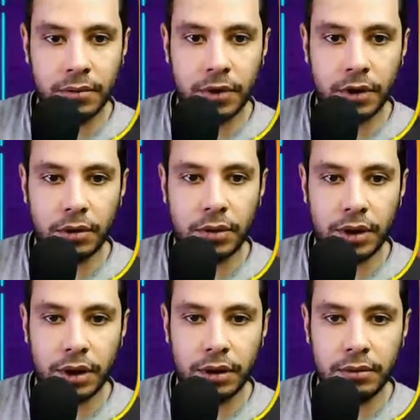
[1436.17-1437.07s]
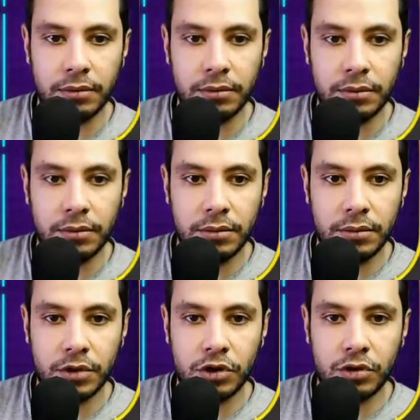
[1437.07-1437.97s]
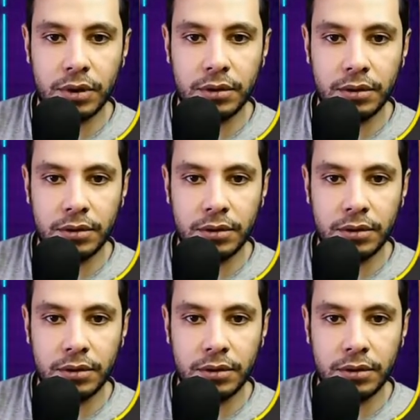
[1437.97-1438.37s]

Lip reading: no, again, this one